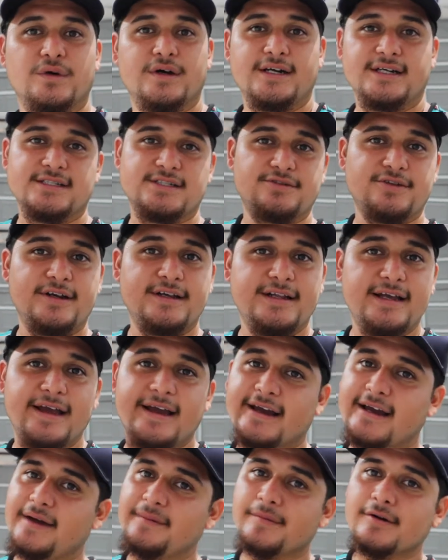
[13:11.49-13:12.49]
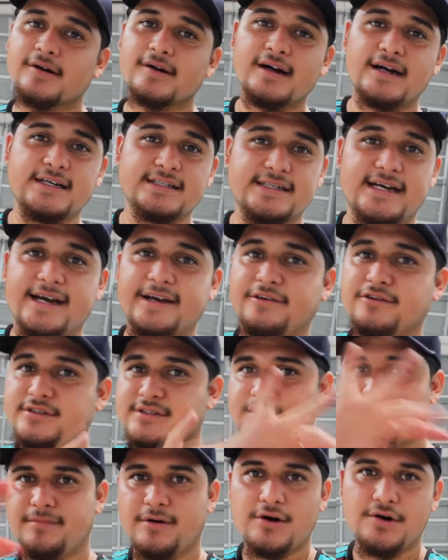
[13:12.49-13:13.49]
Whether it's 3D and Chemical Guys, I use
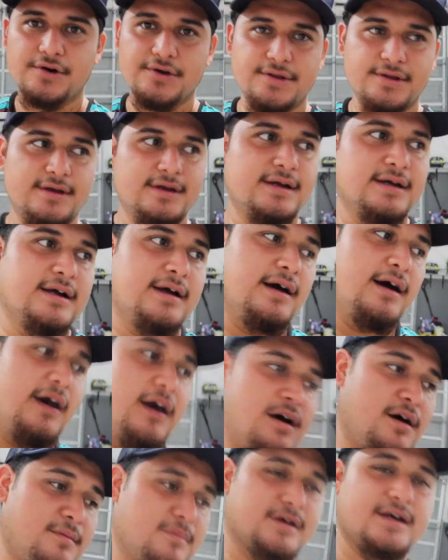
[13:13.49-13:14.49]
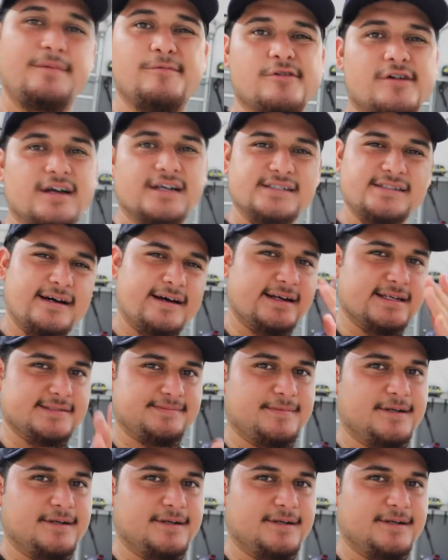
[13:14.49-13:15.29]
them both. Chemical Guys not as